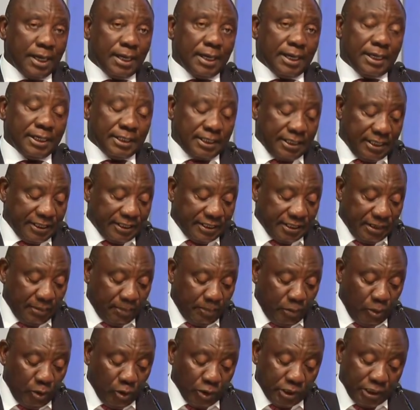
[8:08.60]
It has
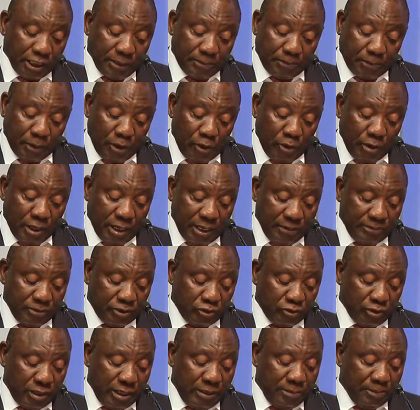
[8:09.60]
supported programs
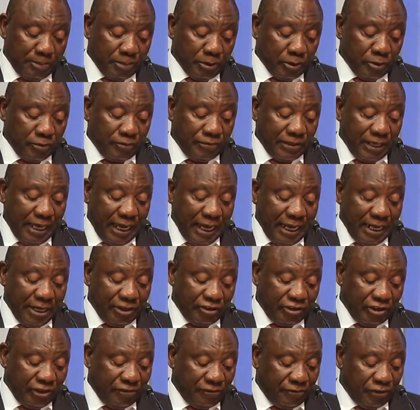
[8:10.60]
to improve the
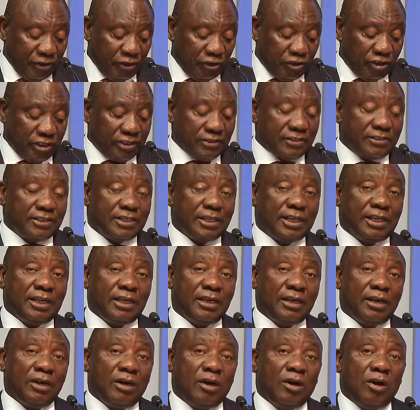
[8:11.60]
energy efficiency
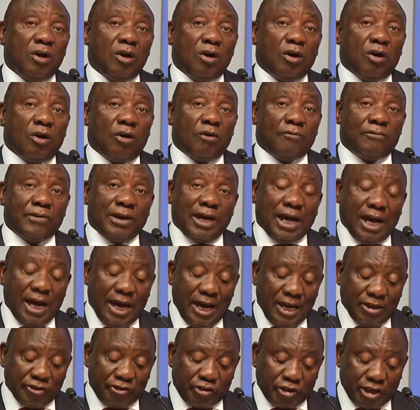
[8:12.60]
of
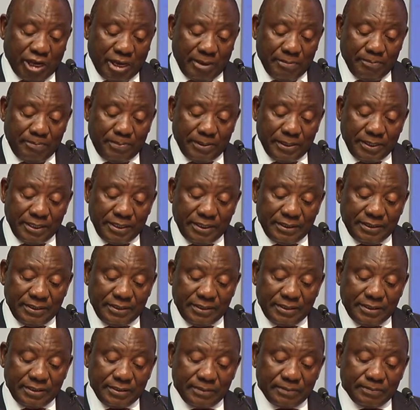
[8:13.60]
large
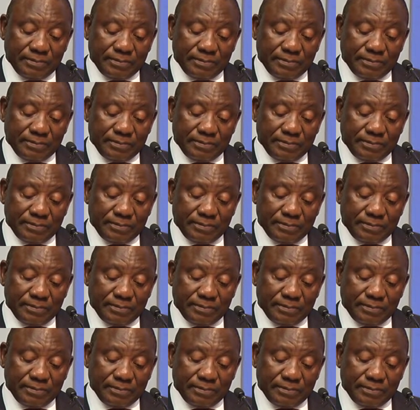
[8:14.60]
companies.